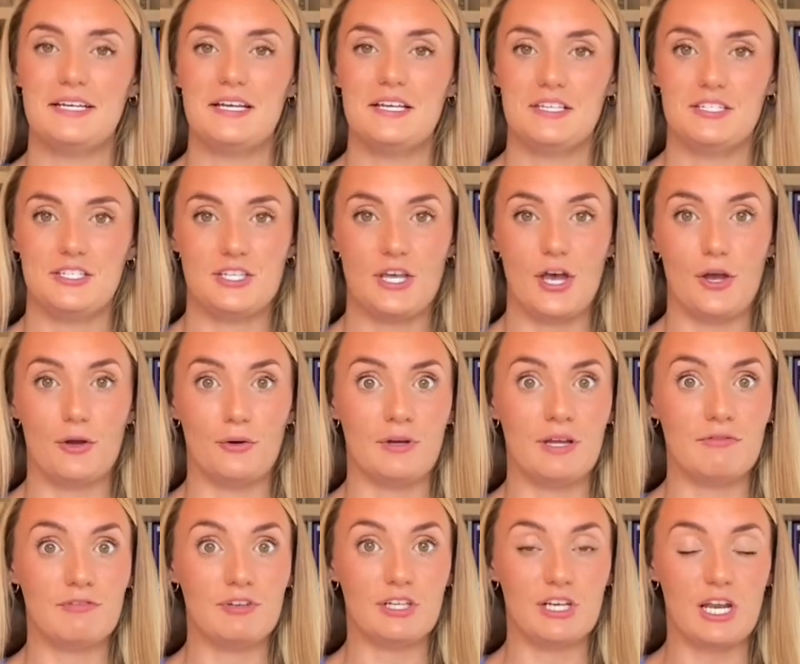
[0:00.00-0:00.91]
So
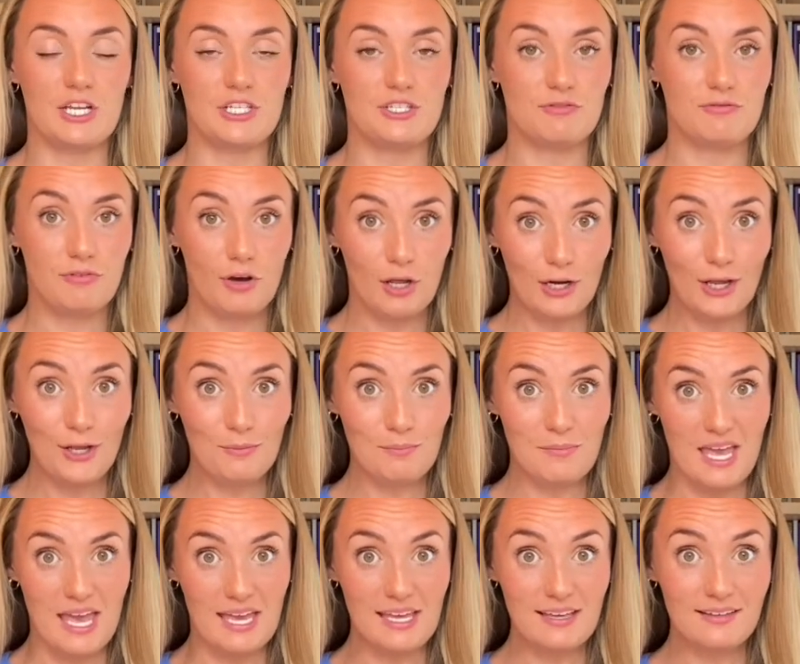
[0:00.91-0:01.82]
if you'd like to follow
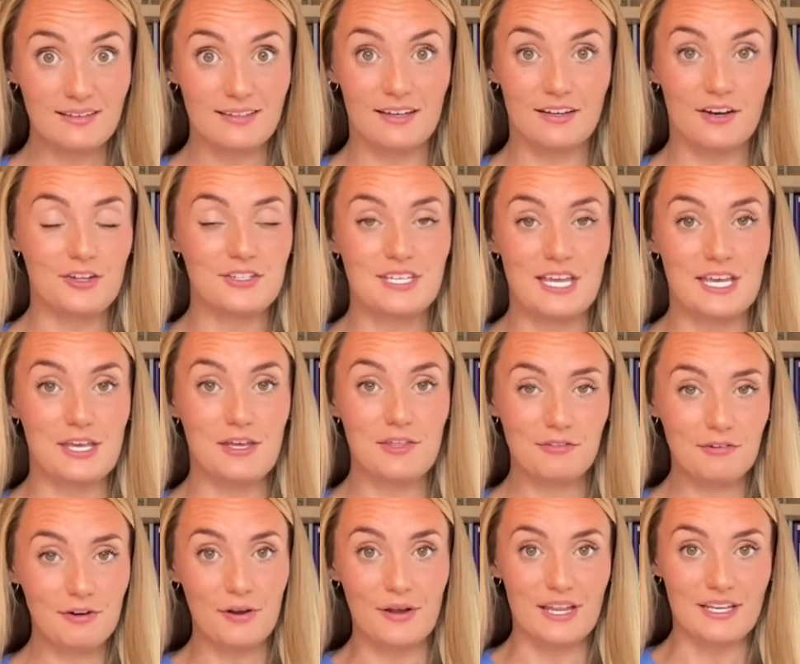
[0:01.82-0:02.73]
me and I'll take you
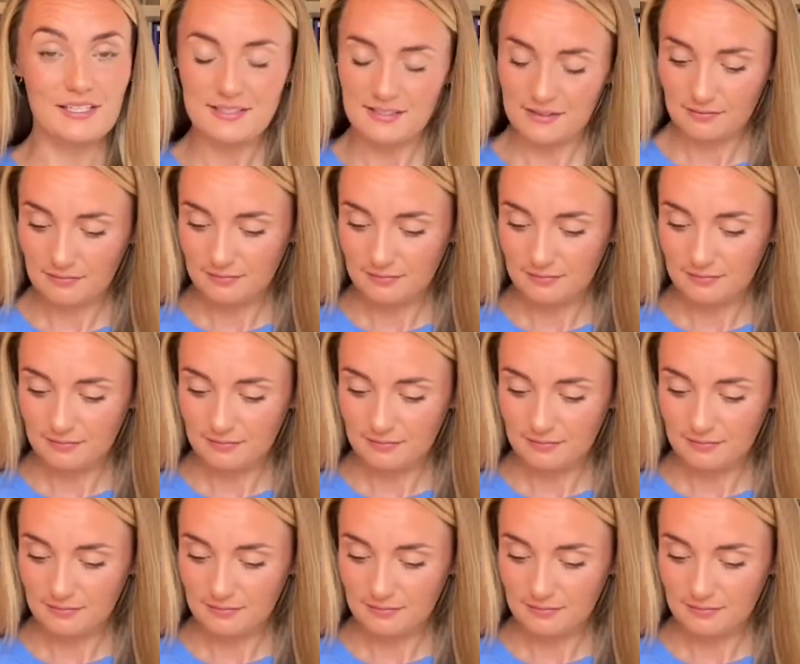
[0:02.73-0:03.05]
through it.